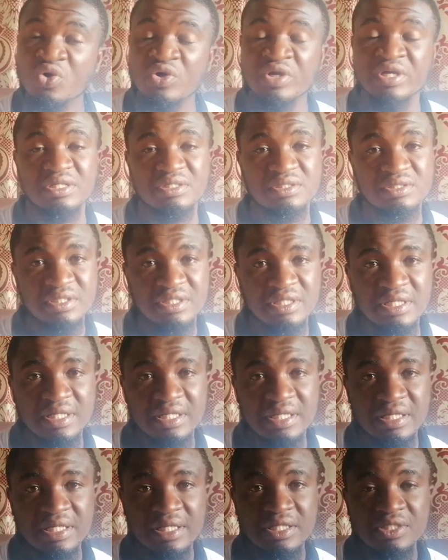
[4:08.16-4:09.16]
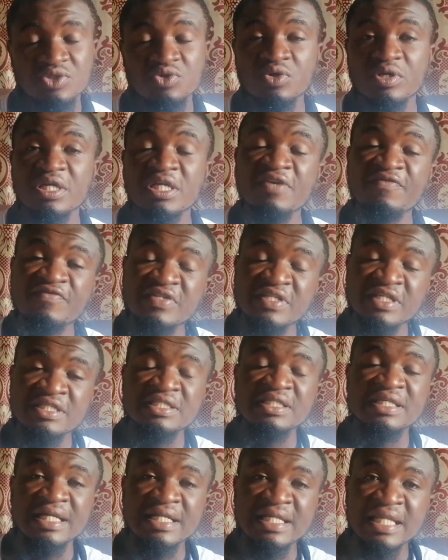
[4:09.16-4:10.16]
oil? So if
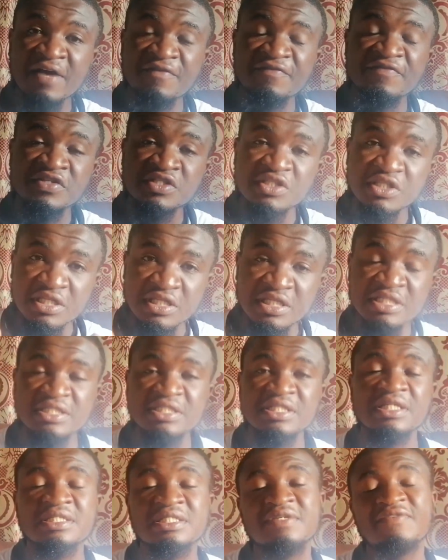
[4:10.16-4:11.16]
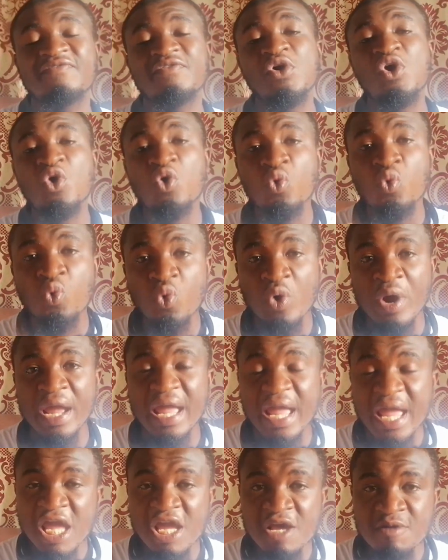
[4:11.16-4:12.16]
this Gaddafi's initiative were
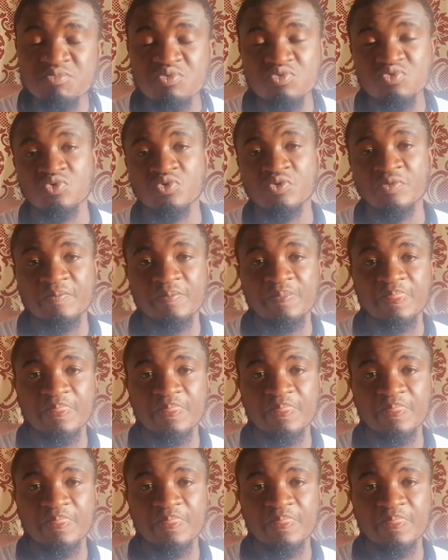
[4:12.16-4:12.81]
able